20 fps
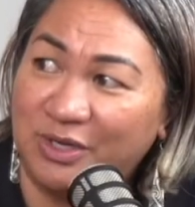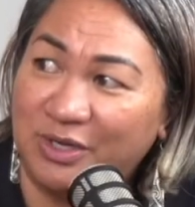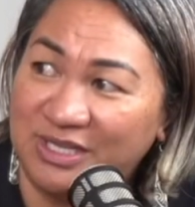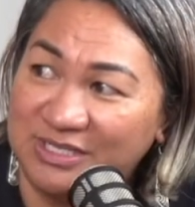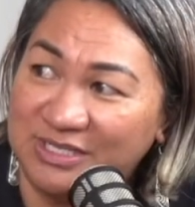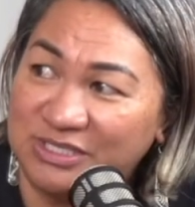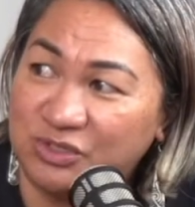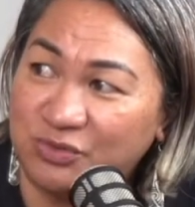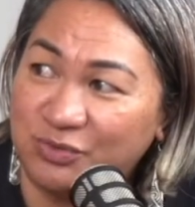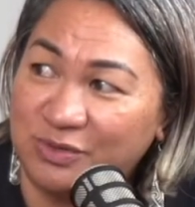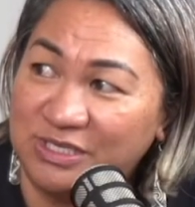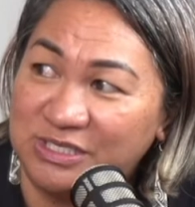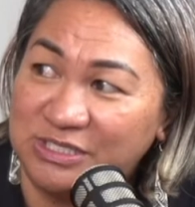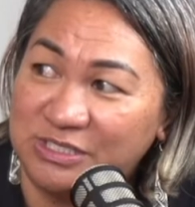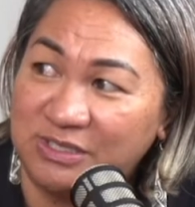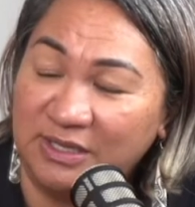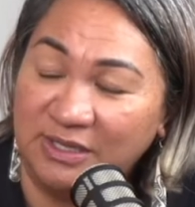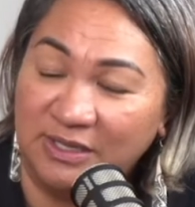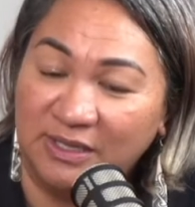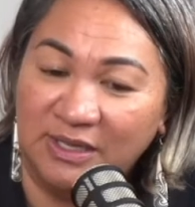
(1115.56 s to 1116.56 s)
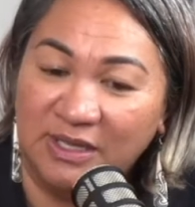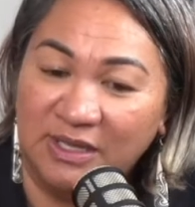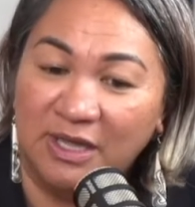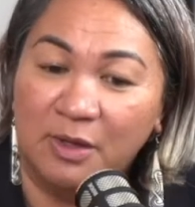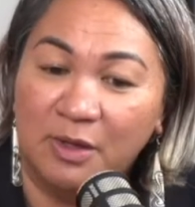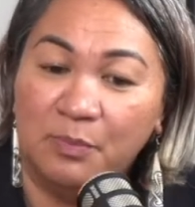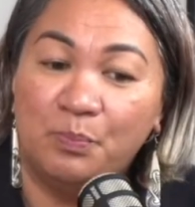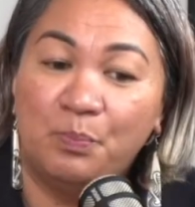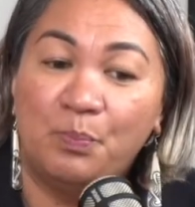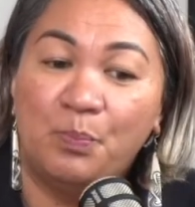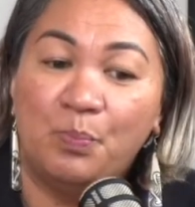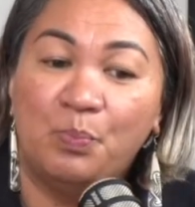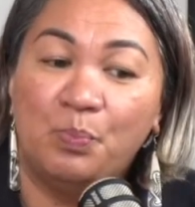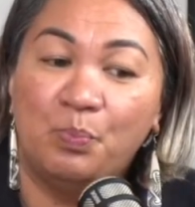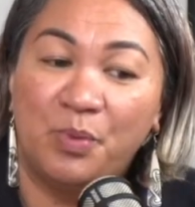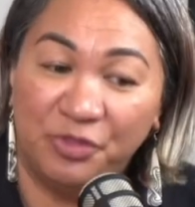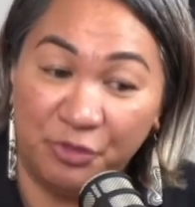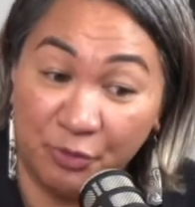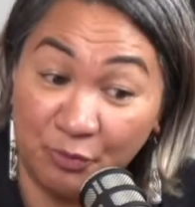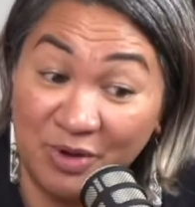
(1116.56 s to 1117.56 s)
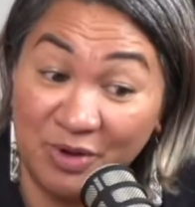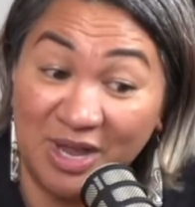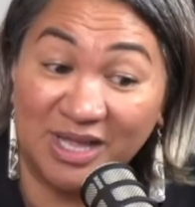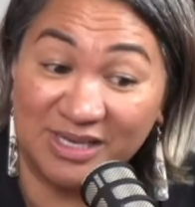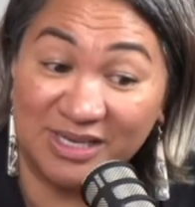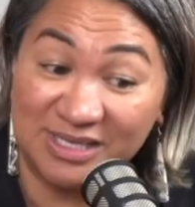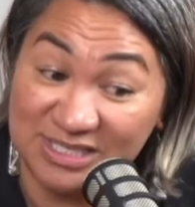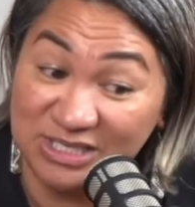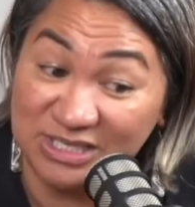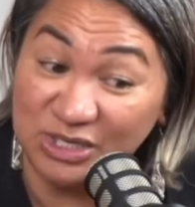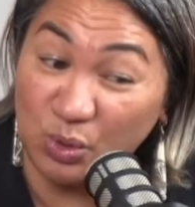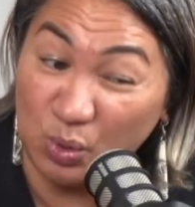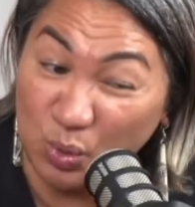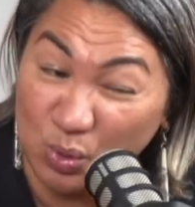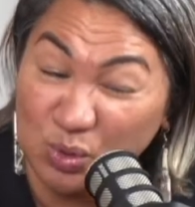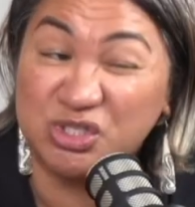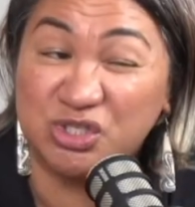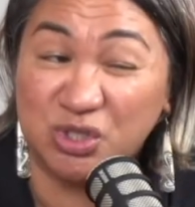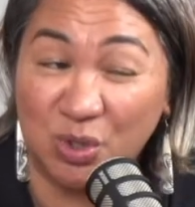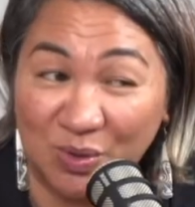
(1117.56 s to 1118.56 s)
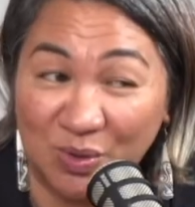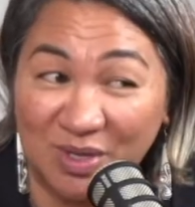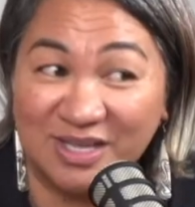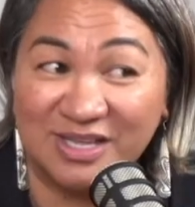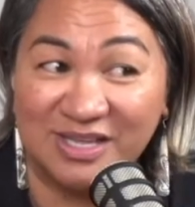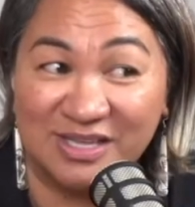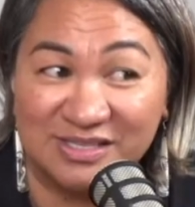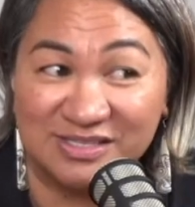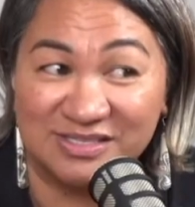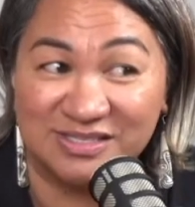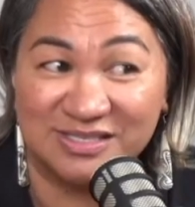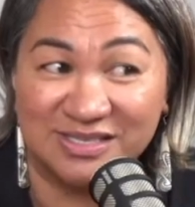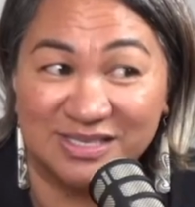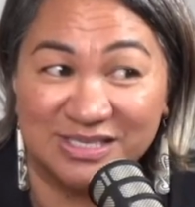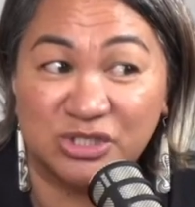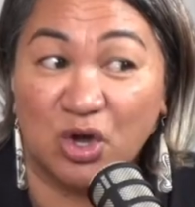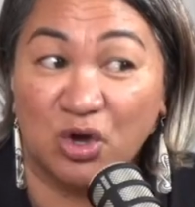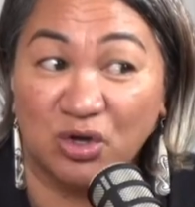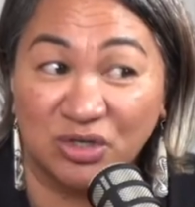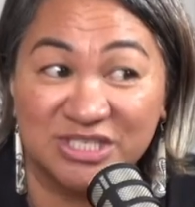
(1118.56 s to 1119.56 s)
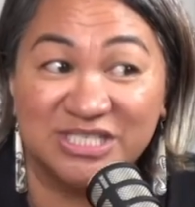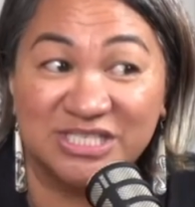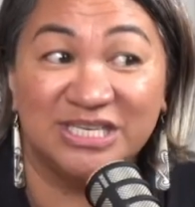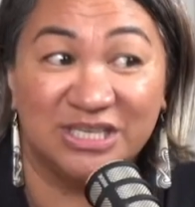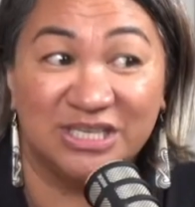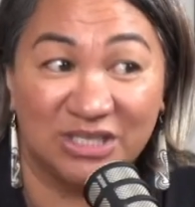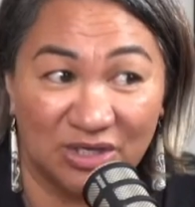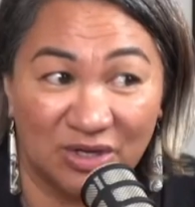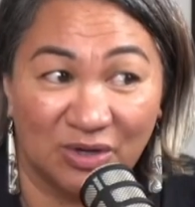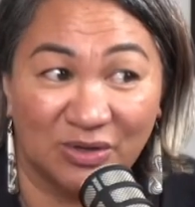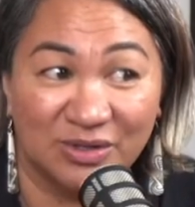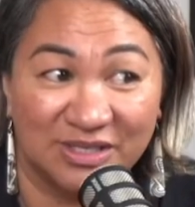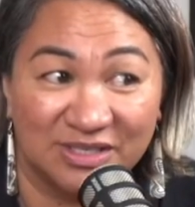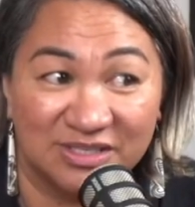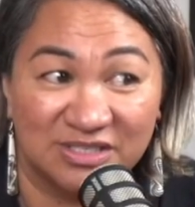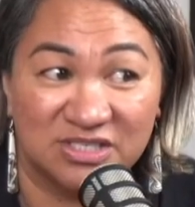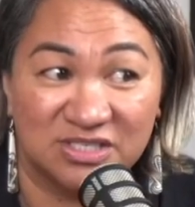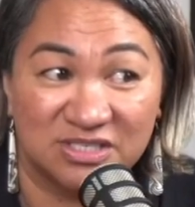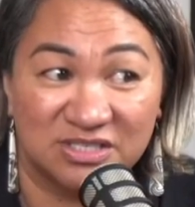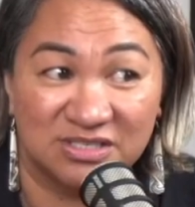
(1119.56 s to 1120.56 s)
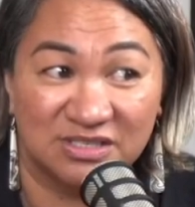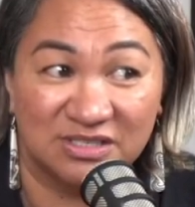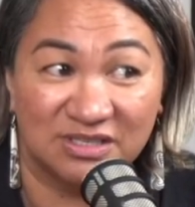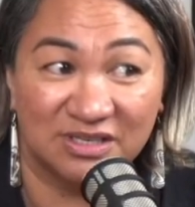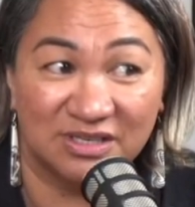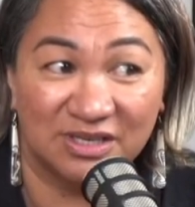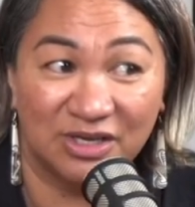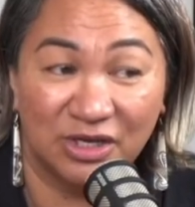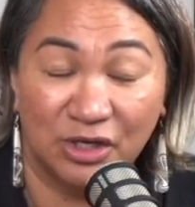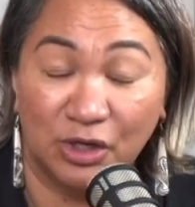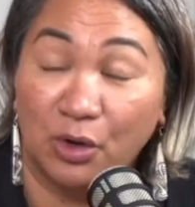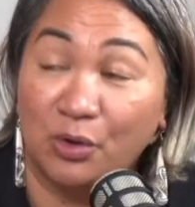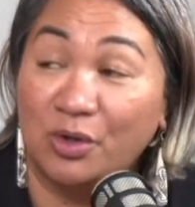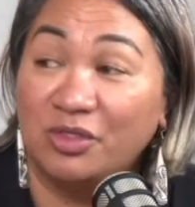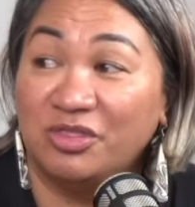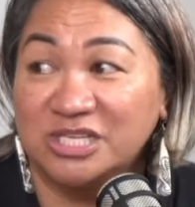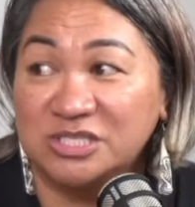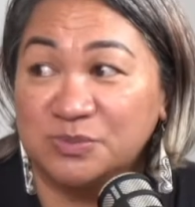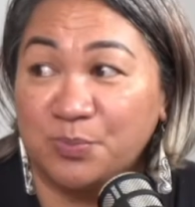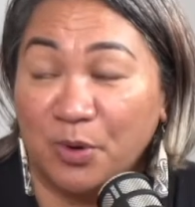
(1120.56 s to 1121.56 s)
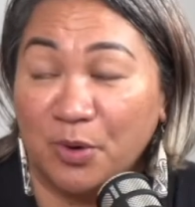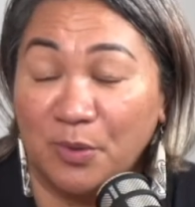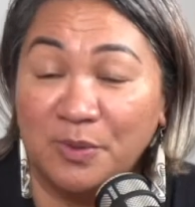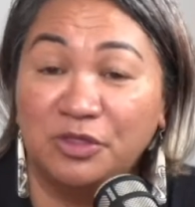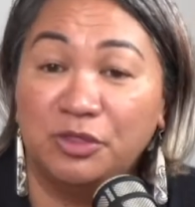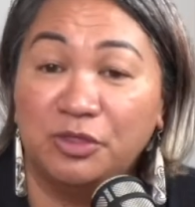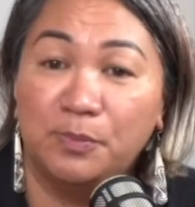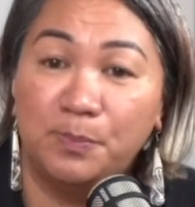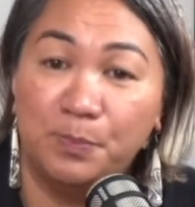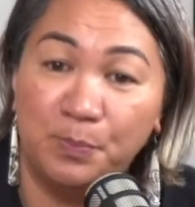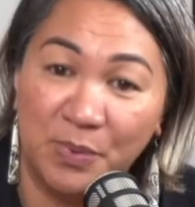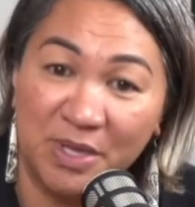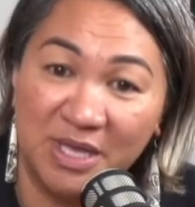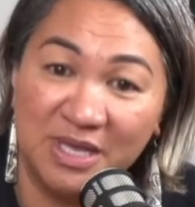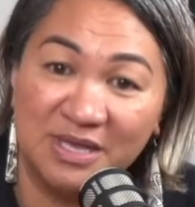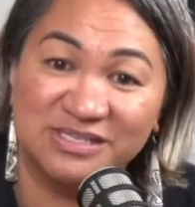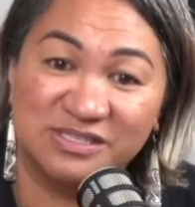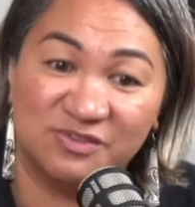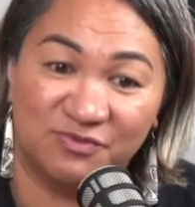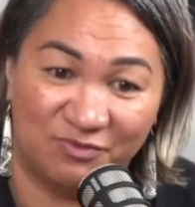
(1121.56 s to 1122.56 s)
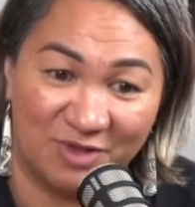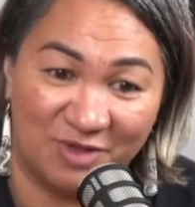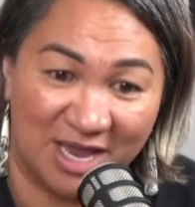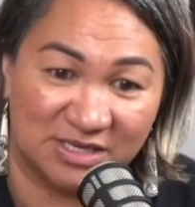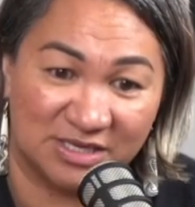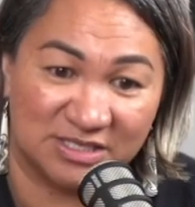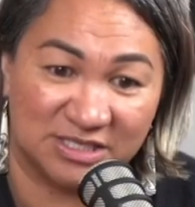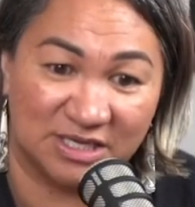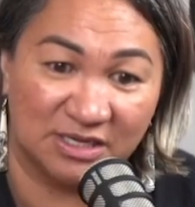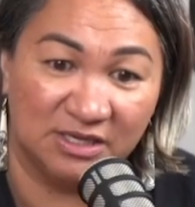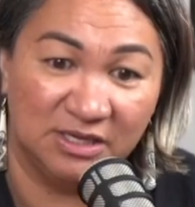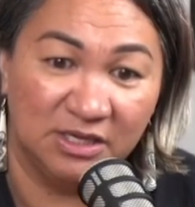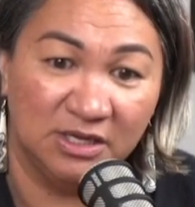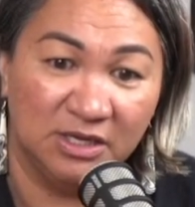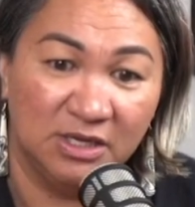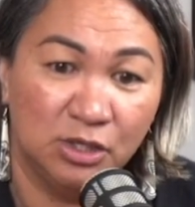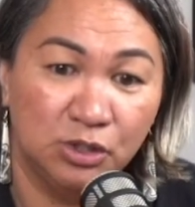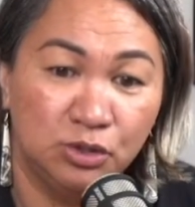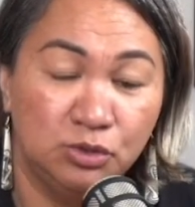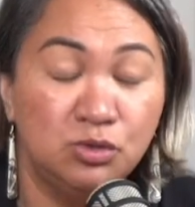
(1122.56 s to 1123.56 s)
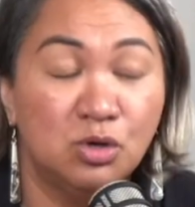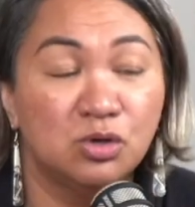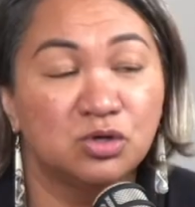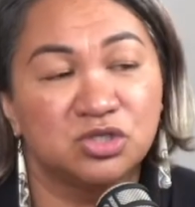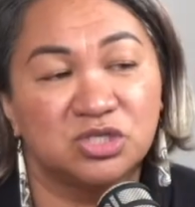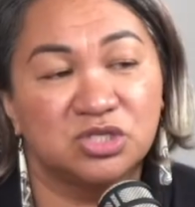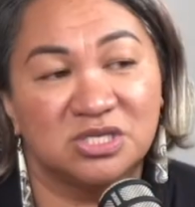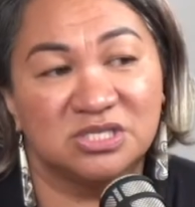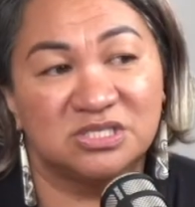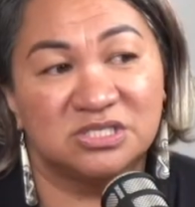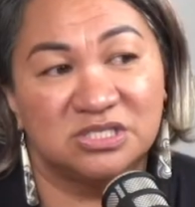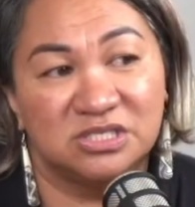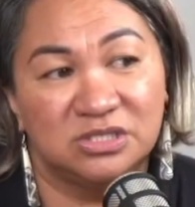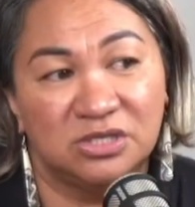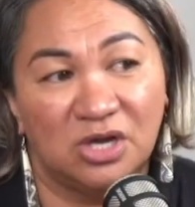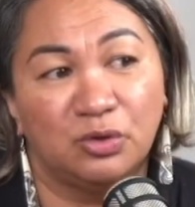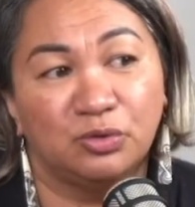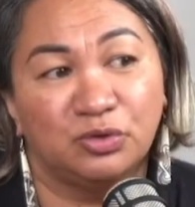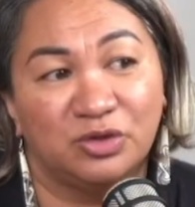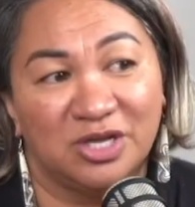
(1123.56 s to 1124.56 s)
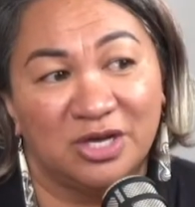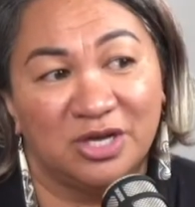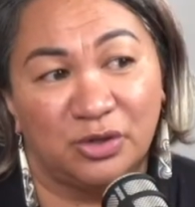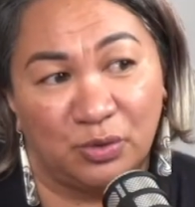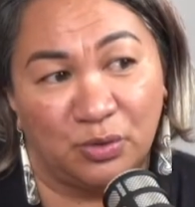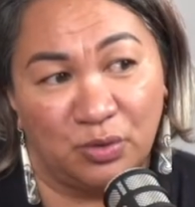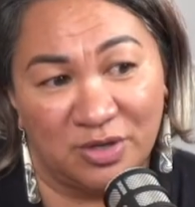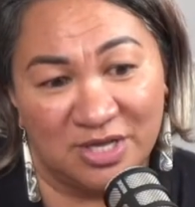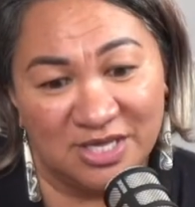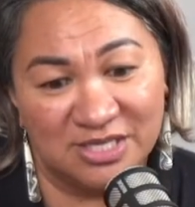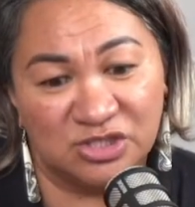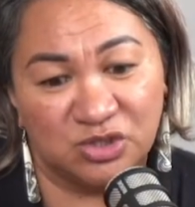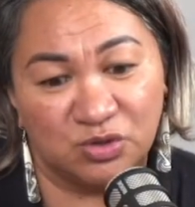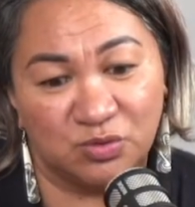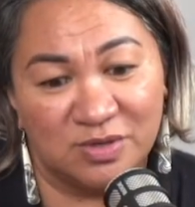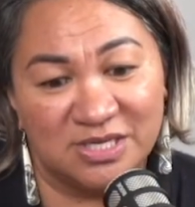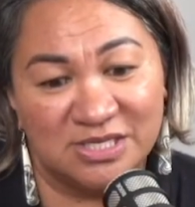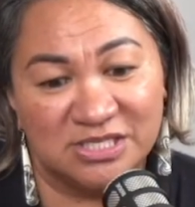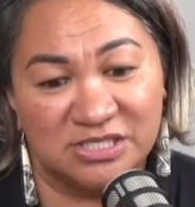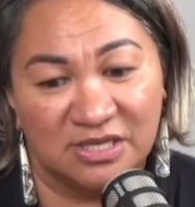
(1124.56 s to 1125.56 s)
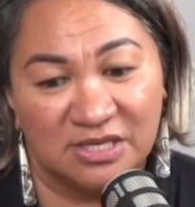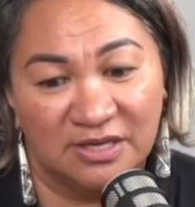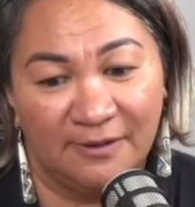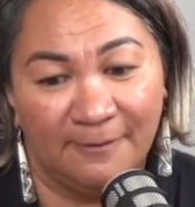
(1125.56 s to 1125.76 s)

histories, but the reality also is content knowledge. You know, and that's probably the biggest factor, not just in Aotearoa histories,